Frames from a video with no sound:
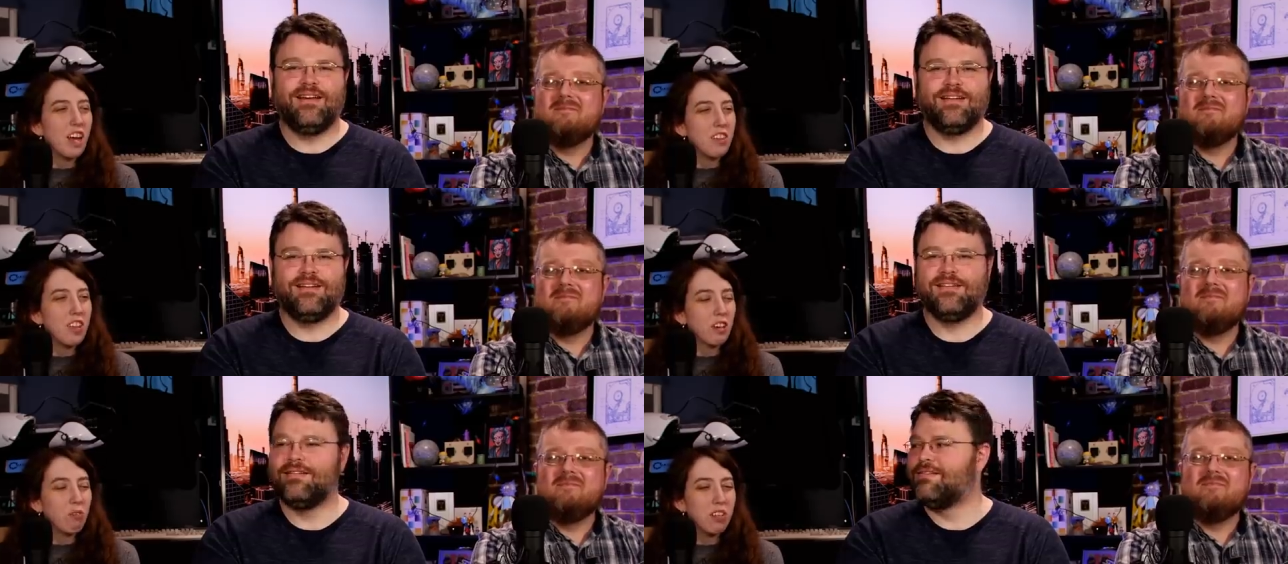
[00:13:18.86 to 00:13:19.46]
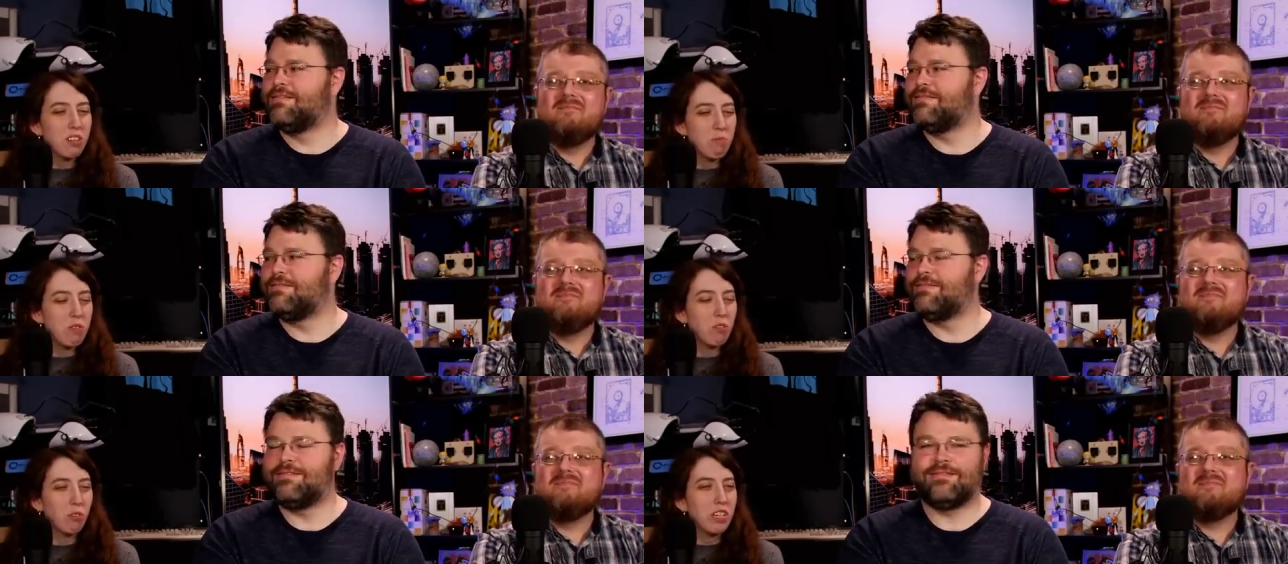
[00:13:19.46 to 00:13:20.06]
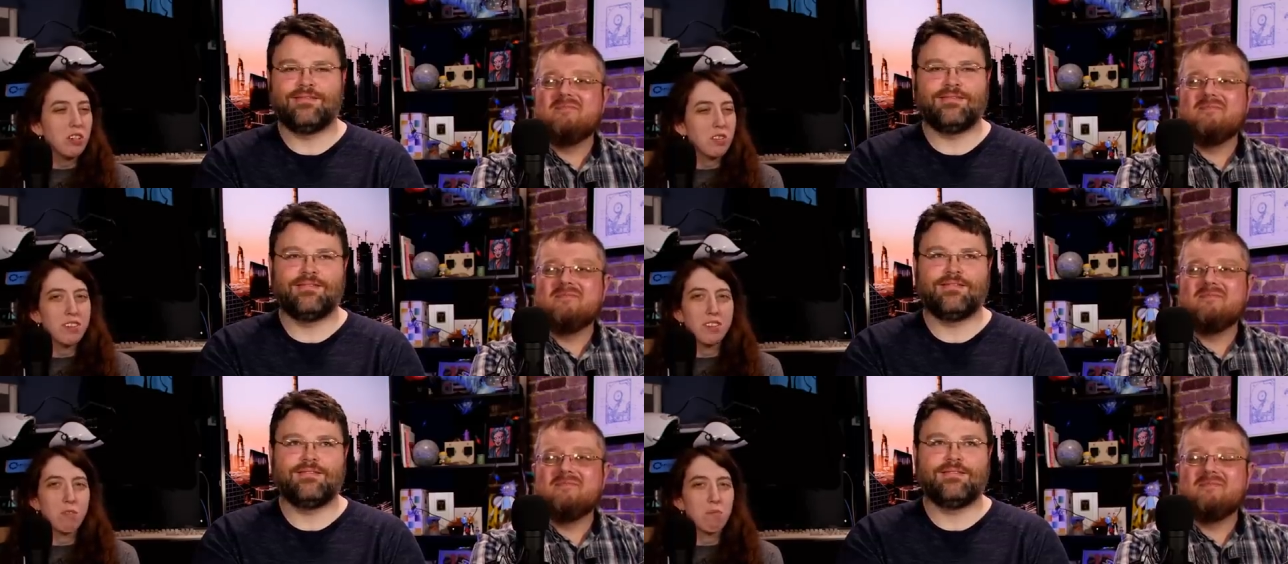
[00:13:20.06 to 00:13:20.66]
Speaker 1: not not quite the beautiful
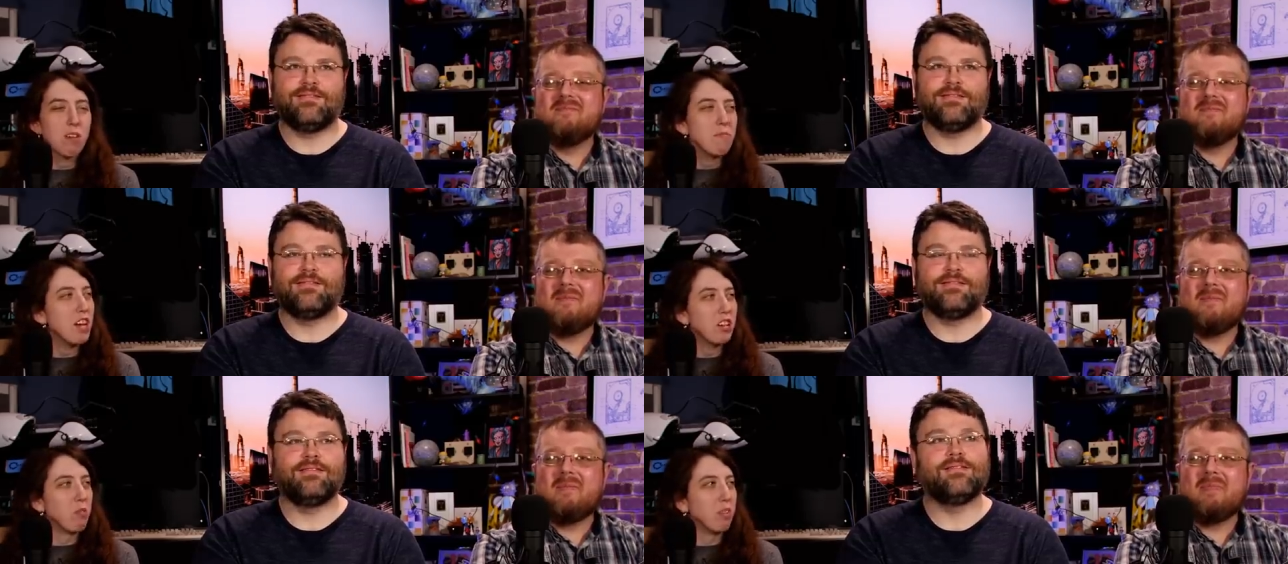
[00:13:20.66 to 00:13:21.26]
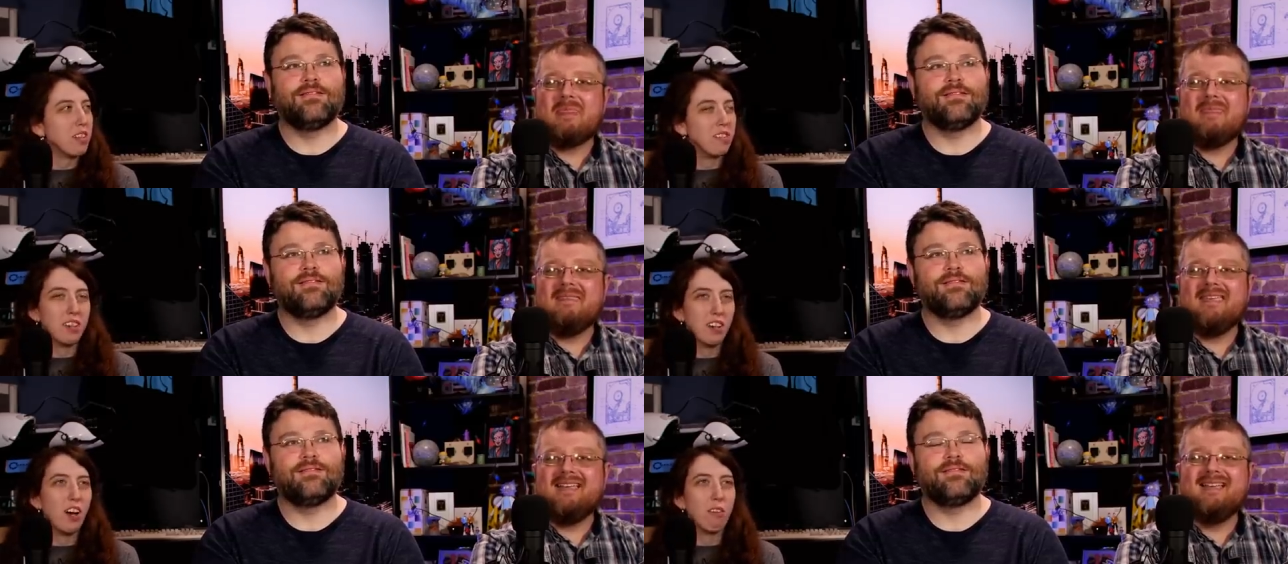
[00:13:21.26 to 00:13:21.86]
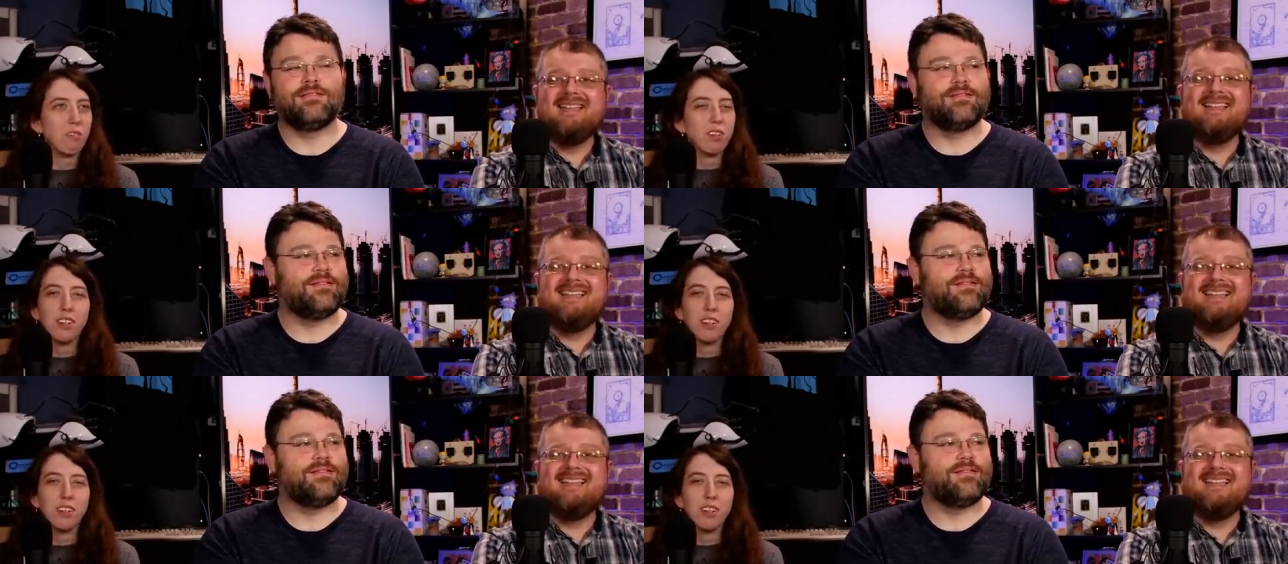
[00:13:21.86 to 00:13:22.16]
ecosystem they imagined when they sent it off.